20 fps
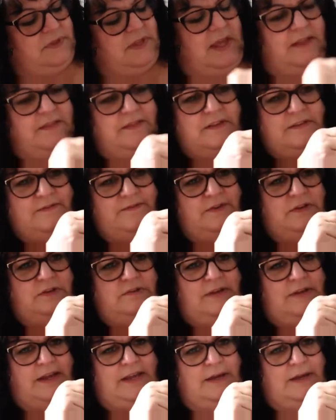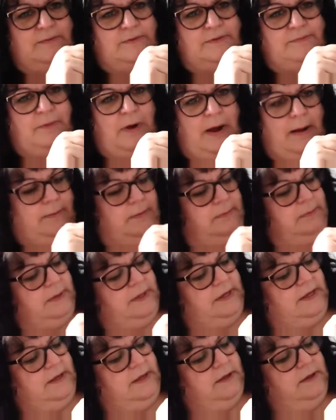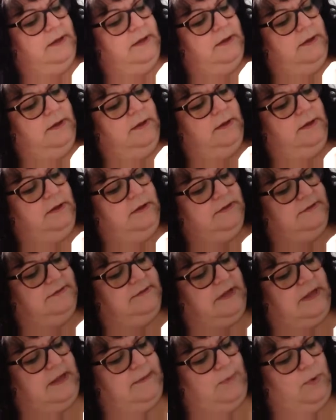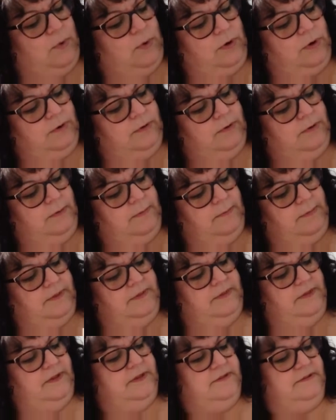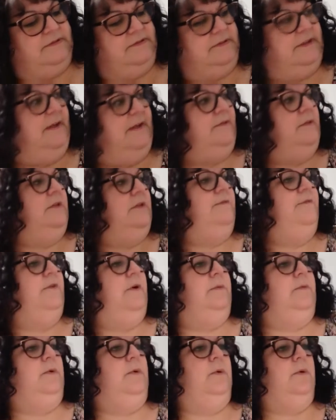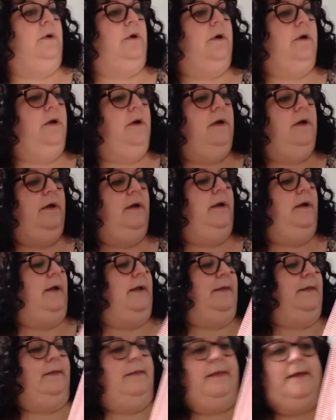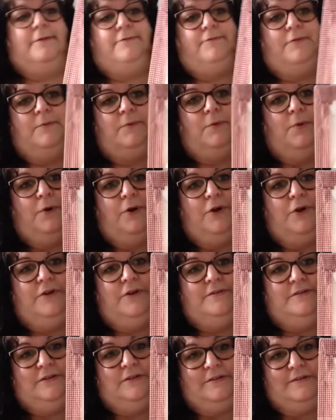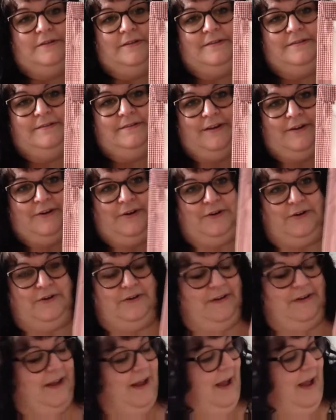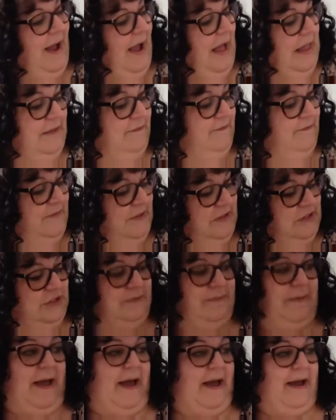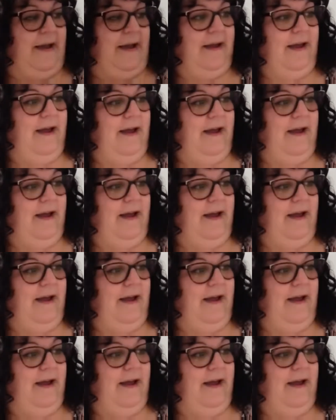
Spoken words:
This feels like it was probably sticky board, but this is definitely foam core, and that's foam core. You can still see the sticker. I didn't finish the back.